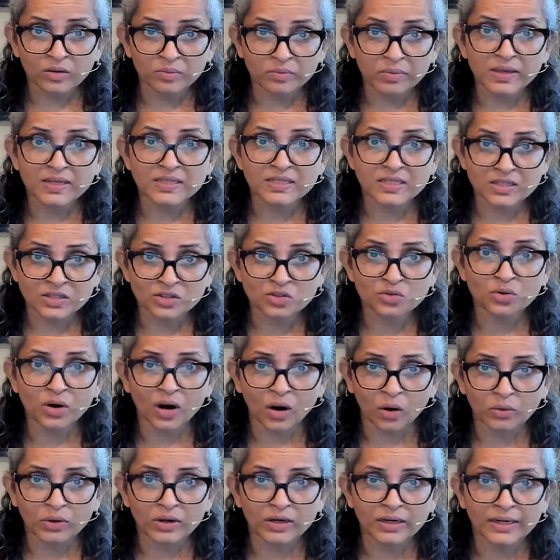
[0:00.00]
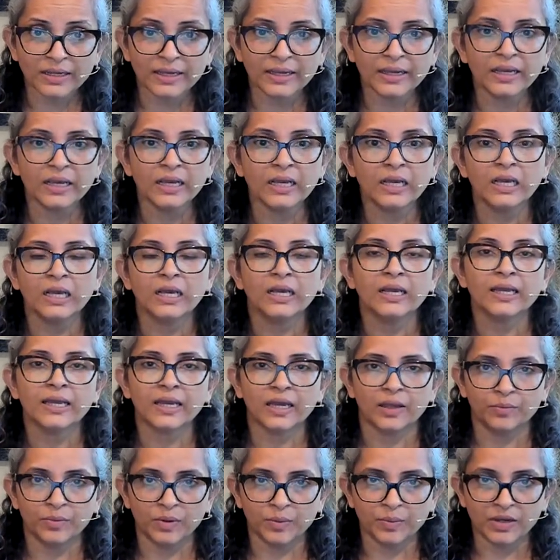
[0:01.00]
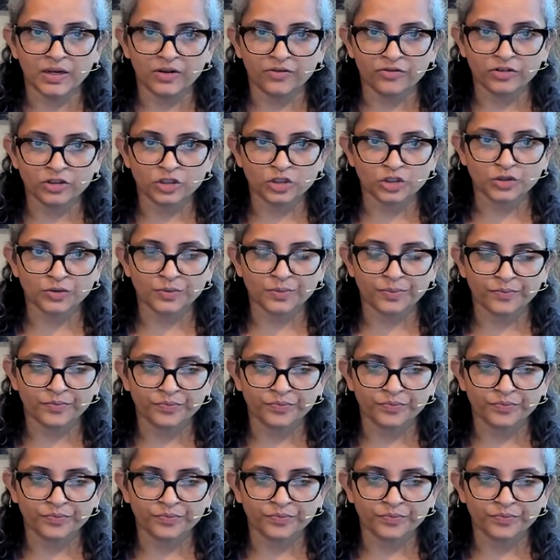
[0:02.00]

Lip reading: basis throughout the day can be beneficial.